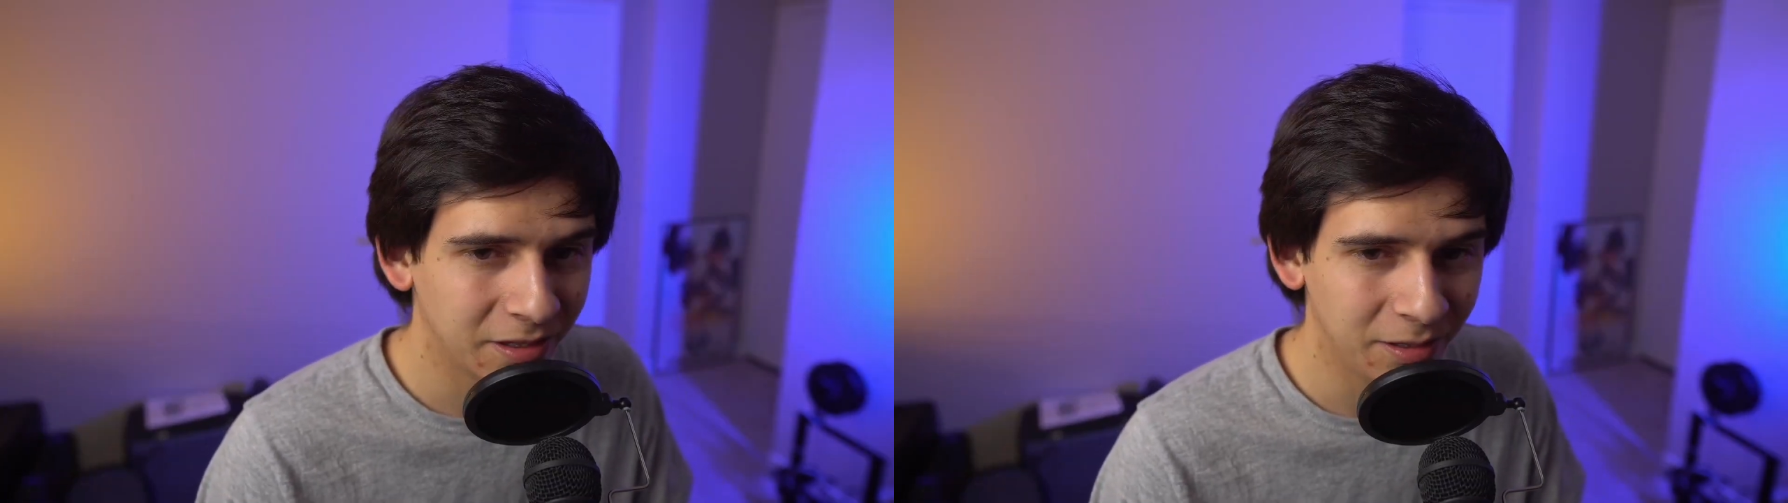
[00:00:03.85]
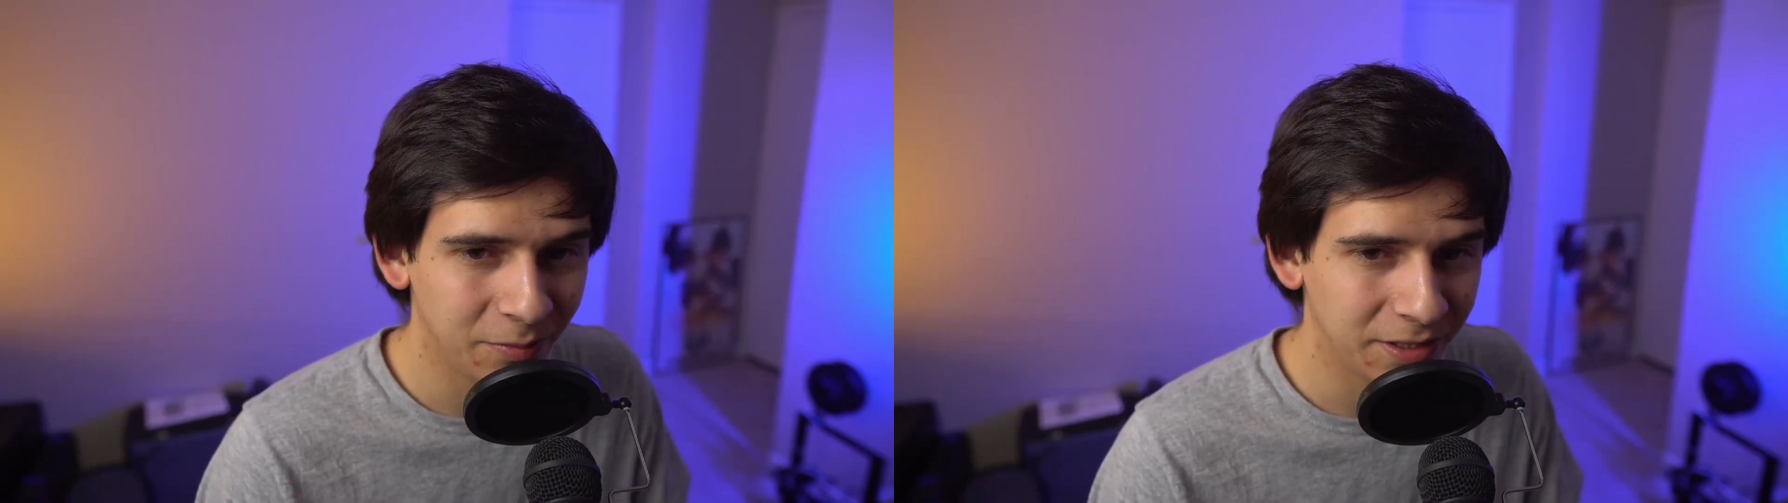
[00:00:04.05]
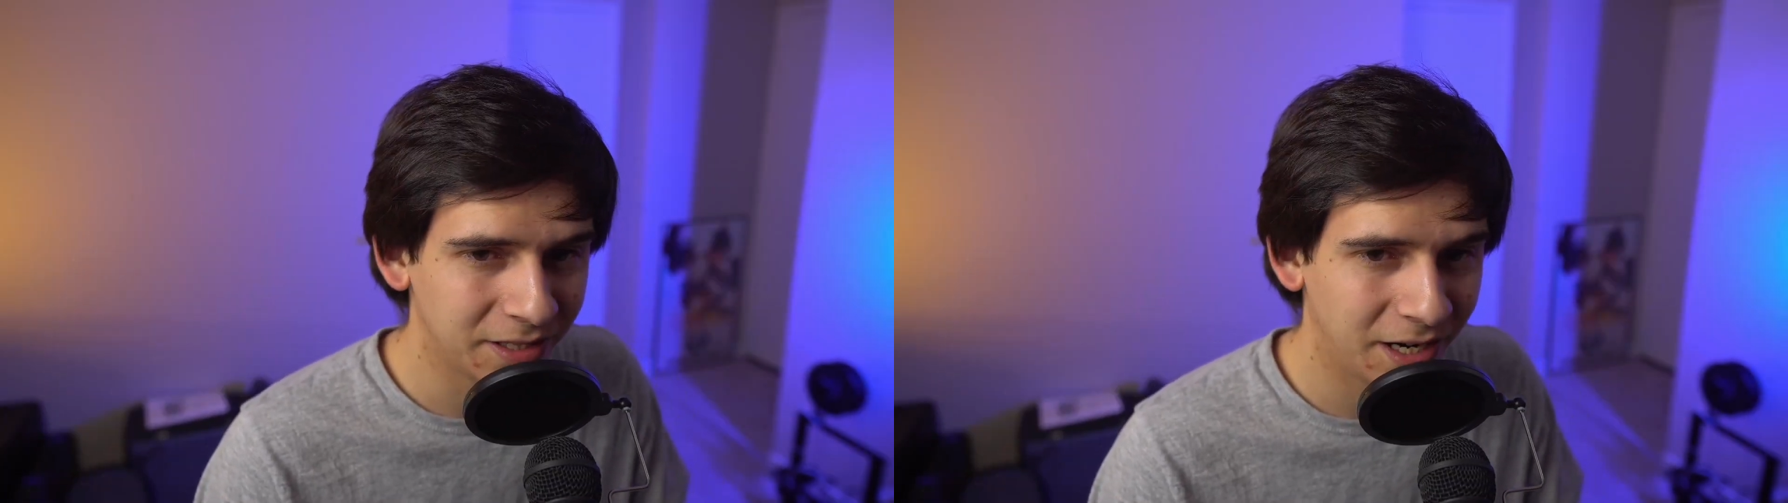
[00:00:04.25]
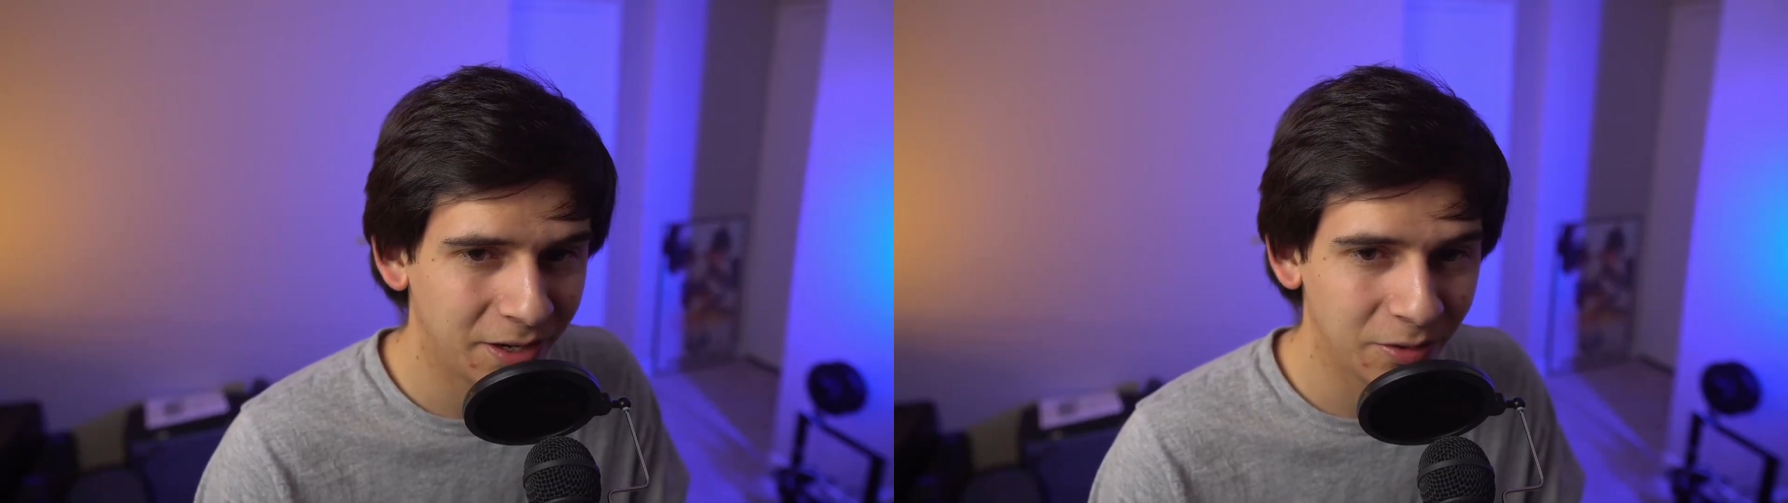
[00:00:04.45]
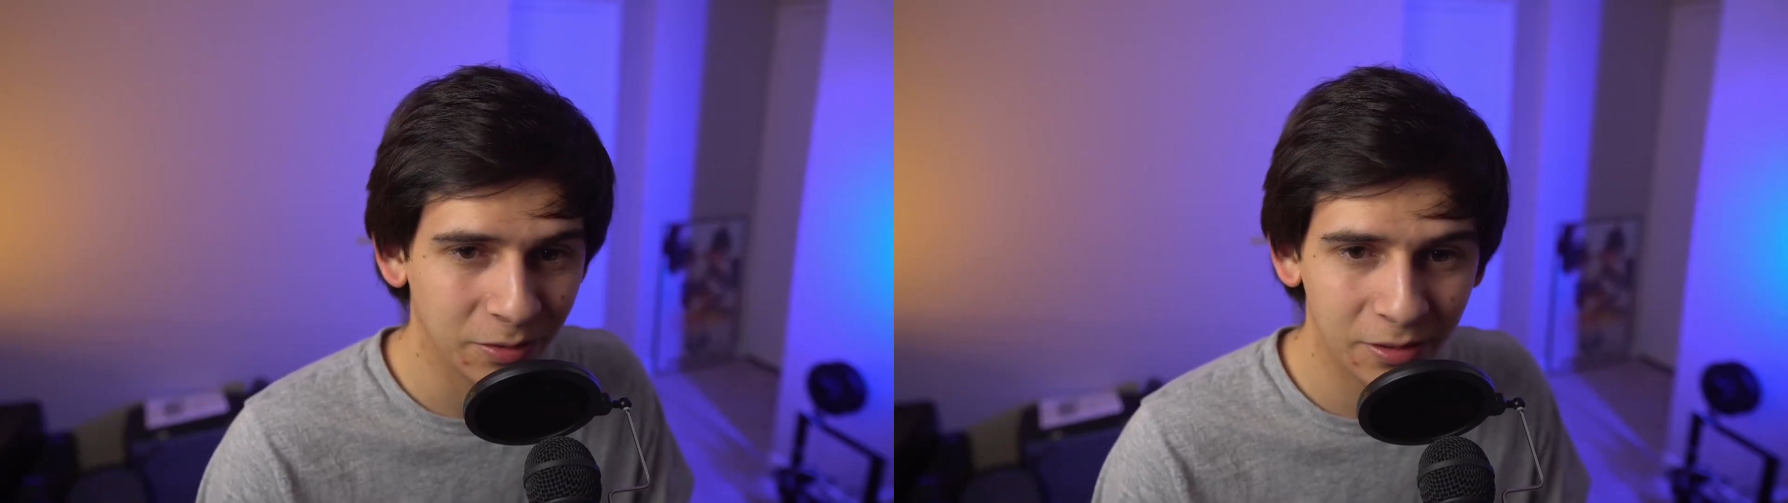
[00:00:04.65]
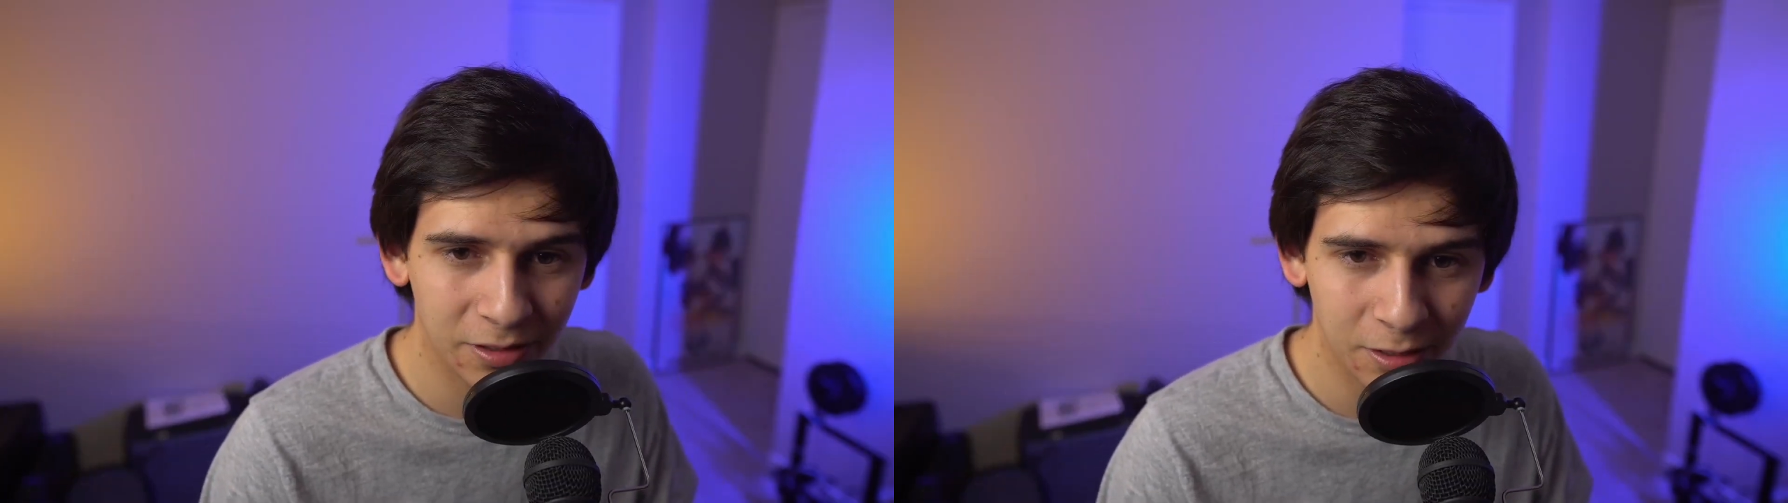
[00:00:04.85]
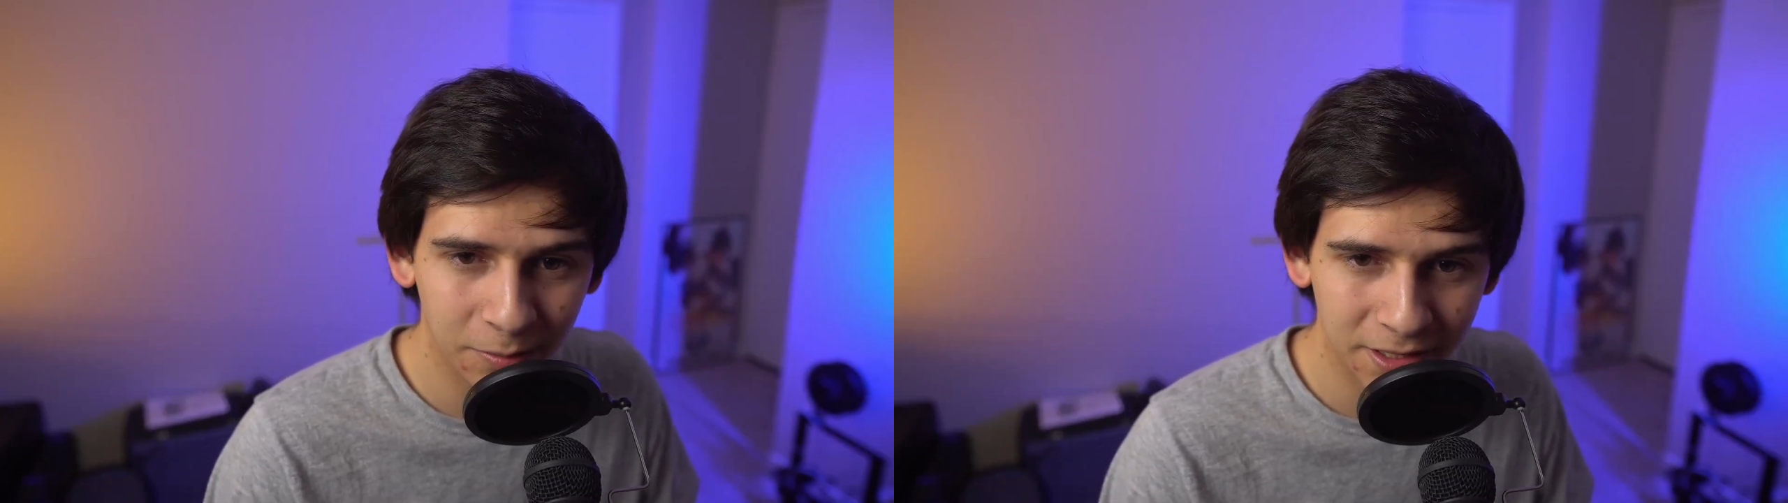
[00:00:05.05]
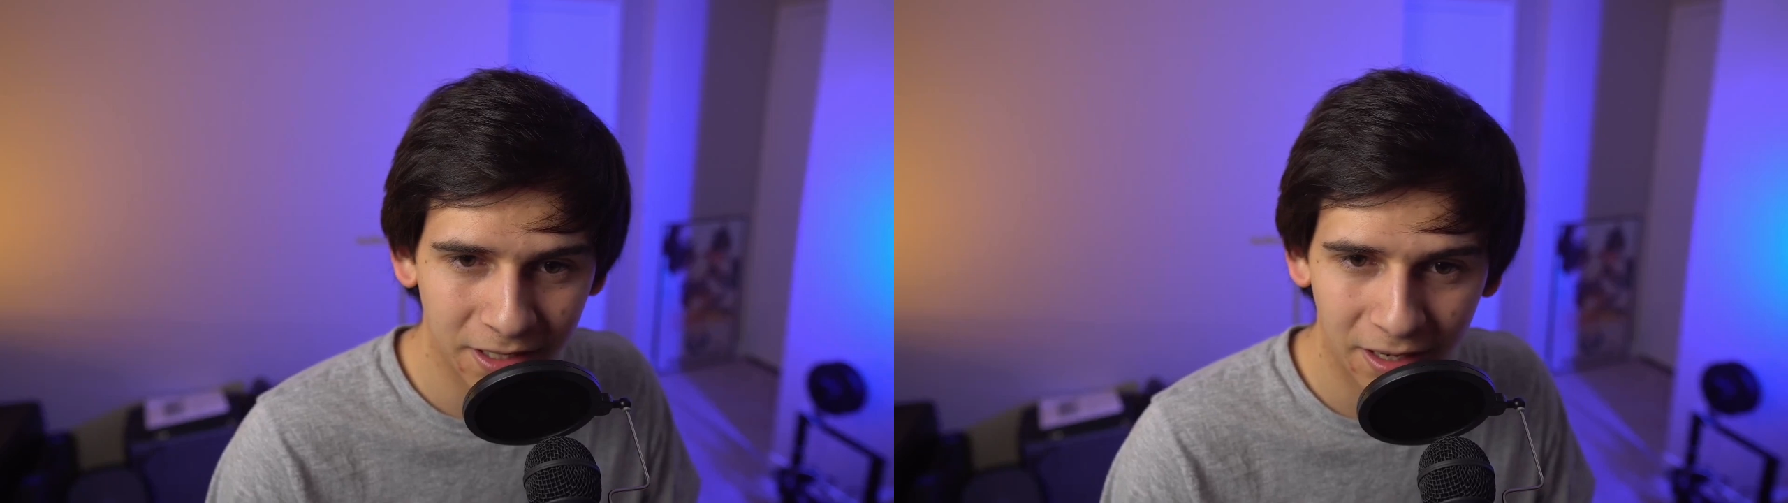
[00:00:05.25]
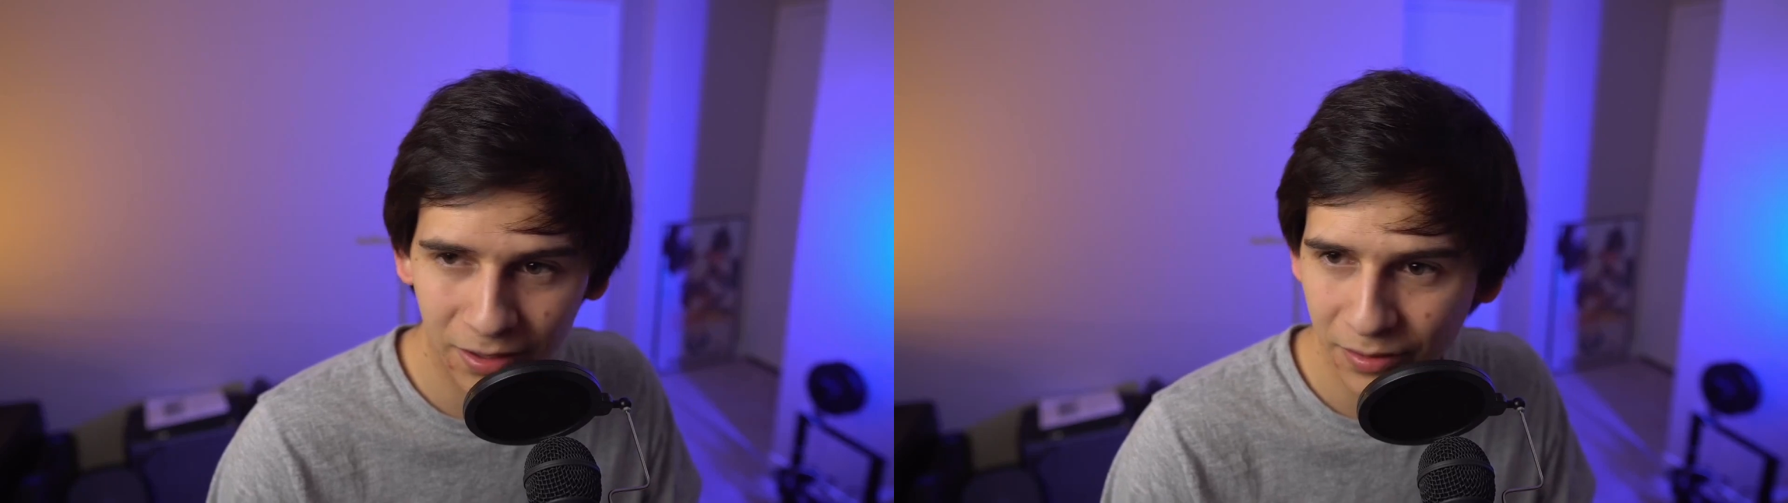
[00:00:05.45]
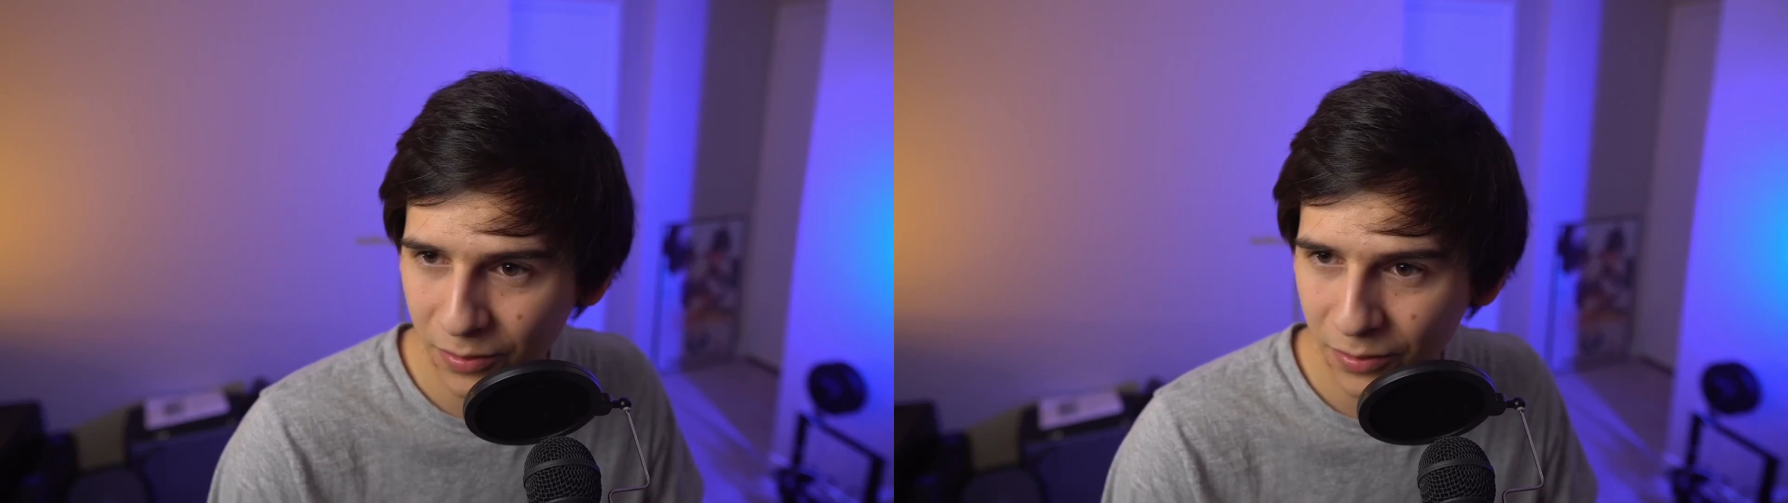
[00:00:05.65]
a little bit tired or look a little bit tired,